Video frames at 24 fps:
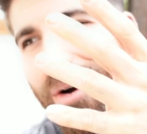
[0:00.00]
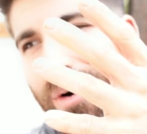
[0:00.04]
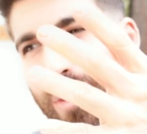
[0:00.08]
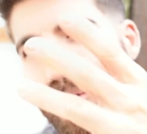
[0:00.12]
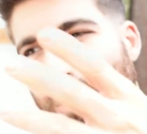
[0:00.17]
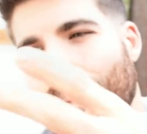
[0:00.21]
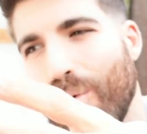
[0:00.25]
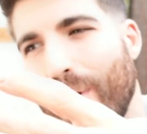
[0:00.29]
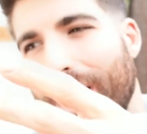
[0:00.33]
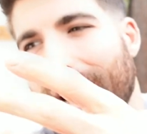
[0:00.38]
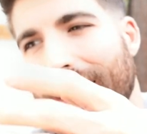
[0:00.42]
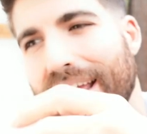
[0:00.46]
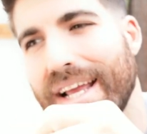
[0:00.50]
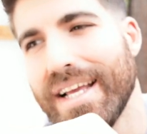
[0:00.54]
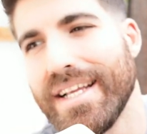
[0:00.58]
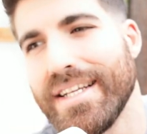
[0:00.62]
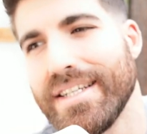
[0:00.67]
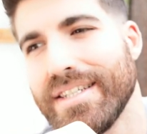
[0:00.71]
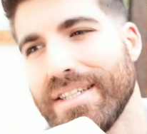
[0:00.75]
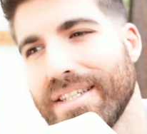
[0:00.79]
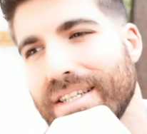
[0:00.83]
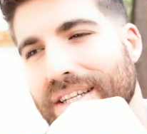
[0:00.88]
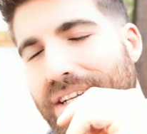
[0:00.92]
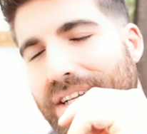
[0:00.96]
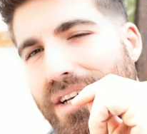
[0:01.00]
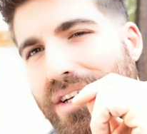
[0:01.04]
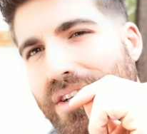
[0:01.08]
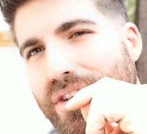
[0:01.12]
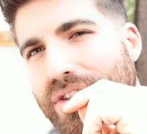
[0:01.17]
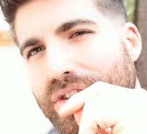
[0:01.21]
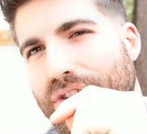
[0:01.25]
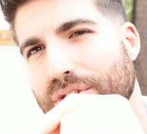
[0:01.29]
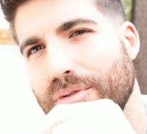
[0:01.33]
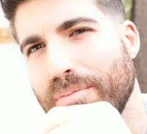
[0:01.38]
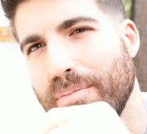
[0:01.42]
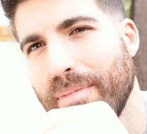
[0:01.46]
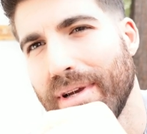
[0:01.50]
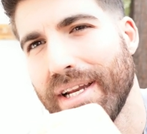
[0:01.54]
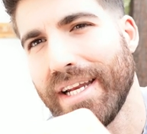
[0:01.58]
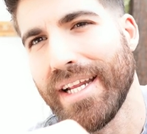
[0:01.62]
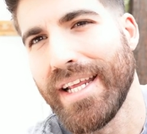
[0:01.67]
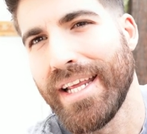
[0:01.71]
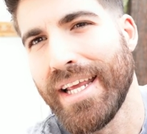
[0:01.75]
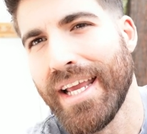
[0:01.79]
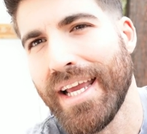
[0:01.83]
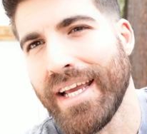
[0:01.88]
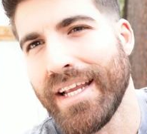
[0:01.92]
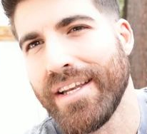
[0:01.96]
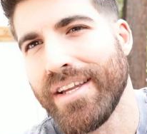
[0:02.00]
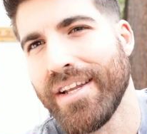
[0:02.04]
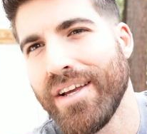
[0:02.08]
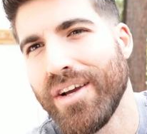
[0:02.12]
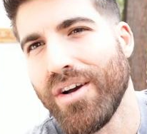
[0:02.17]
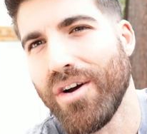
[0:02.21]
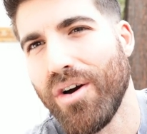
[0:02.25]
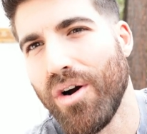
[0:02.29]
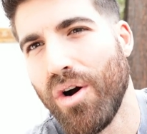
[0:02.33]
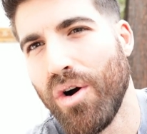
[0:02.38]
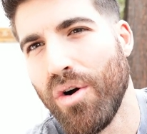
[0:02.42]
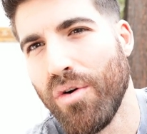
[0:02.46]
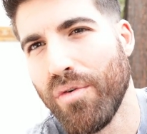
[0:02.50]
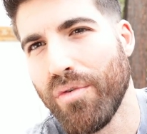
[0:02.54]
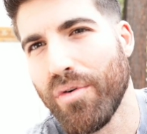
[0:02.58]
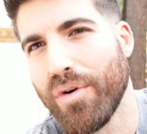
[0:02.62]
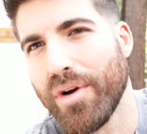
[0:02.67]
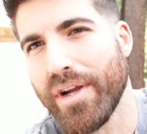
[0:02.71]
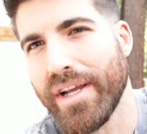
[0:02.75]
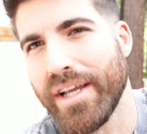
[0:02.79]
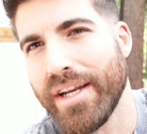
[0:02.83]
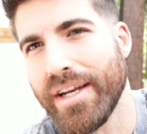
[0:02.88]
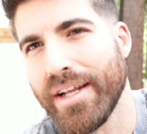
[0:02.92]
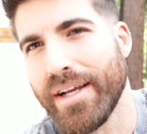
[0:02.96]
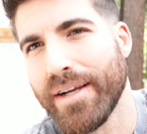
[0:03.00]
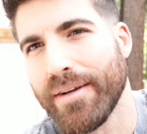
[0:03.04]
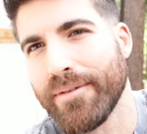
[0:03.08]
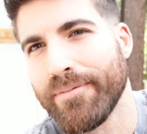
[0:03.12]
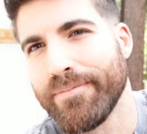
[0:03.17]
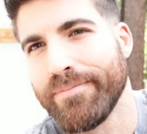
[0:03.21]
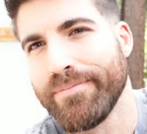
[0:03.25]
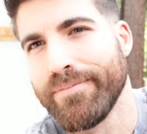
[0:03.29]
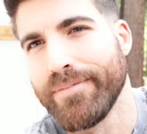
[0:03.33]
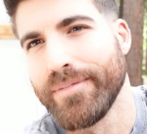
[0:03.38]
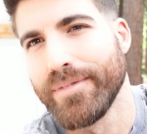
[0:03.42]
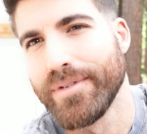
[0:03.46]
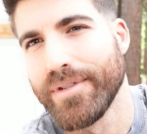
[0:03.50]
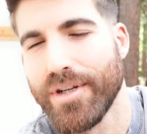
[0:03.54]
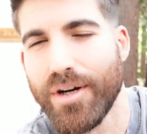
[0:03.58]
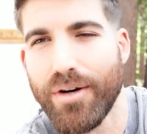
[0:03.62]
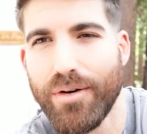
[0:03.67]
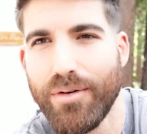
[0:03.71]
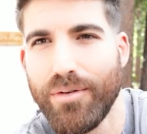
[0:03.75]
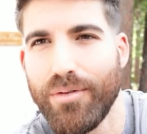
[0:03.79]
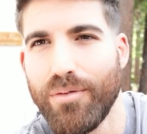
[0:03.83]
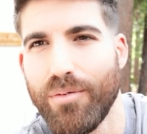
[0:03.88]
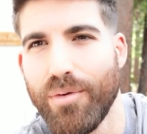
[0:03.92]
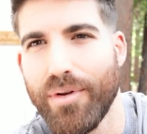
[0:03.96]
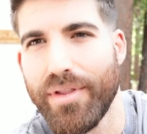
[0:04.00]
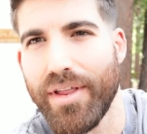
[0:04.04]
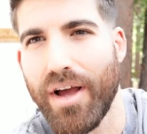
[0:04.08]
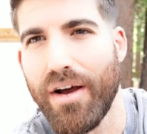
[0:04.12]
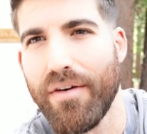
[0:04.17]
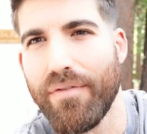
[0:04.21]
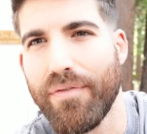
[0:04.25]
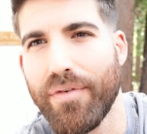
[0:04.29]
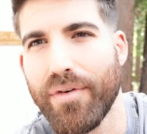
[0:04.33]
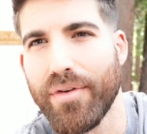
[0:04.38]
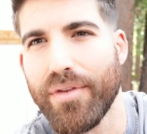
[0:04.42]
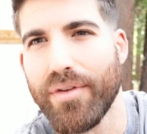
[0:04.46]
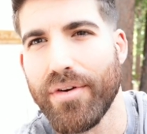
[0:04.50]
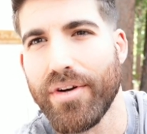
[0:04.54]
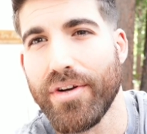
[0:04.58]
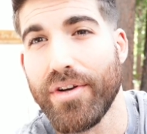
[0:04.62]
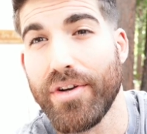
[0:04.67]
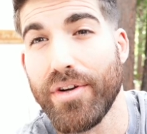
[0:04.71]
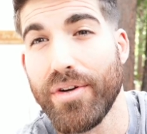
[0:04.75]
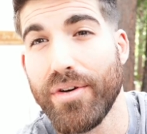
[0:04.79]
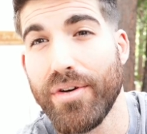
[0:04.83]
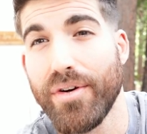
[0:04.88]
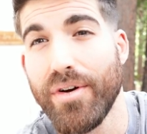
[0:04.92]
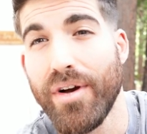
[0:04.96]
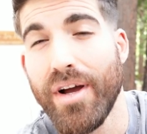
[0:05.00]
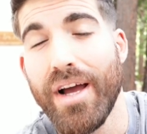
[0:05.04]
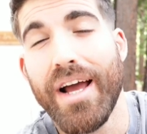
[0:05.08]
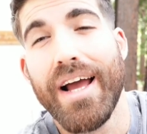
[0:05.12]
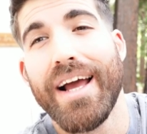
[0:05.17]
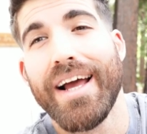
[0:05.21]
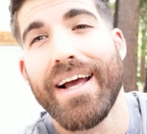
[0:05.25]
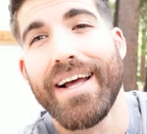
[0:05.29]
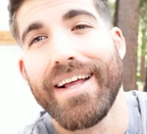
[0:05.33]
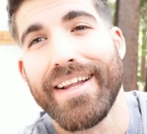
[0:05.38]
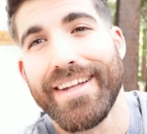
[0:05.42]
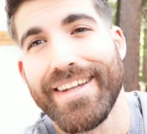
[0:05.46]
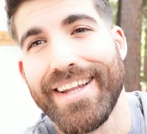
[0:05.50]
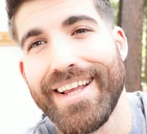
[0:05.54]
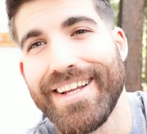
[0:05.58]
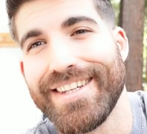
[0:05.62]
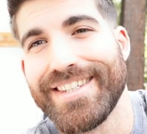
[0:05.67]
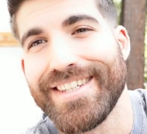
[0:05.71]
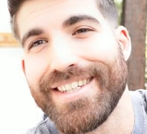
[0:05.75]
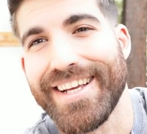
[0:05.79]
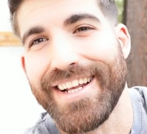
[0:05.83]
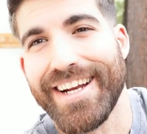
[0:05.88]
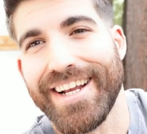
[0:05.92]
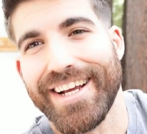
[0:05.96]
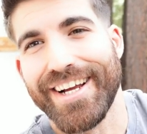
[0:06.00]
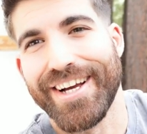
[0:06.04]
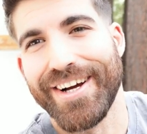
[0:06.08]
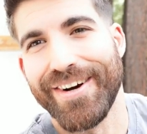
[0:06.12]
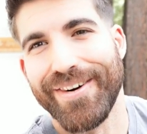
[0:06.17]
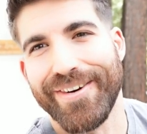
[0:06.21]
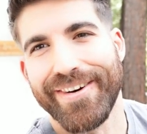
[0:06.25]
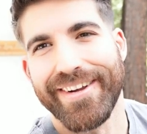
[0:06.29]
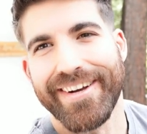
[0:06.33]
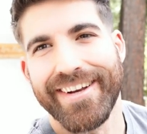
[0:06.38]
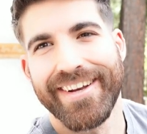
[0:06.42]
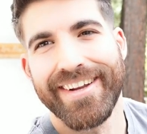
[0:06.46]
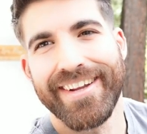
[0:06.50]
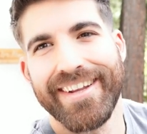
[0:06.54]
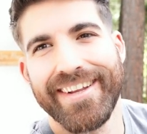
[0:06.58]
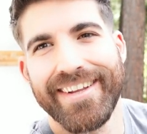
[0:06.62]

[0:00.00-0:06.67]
ways to mitigate overeating. So without further ado, let's get it going.